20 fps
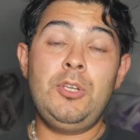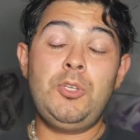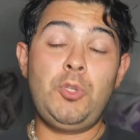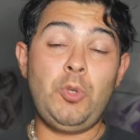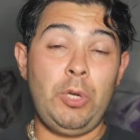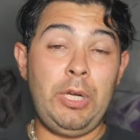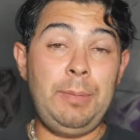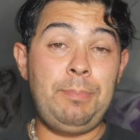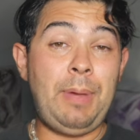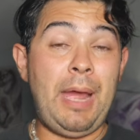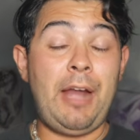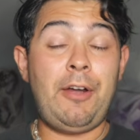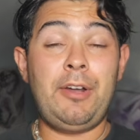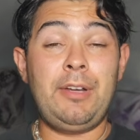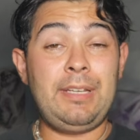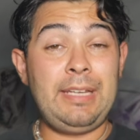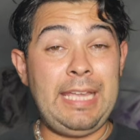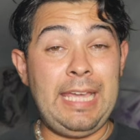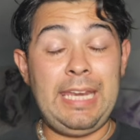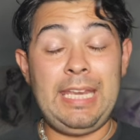Jordy
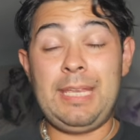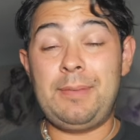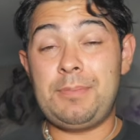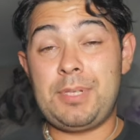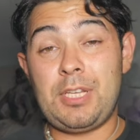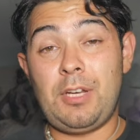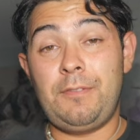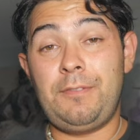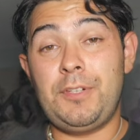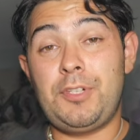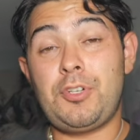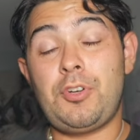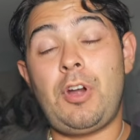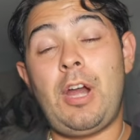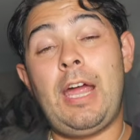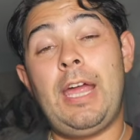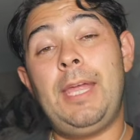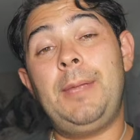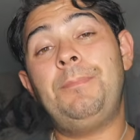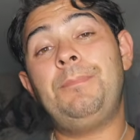Barrett getting himself a
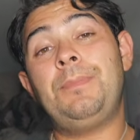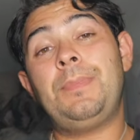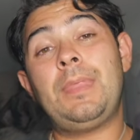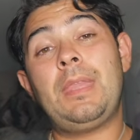try.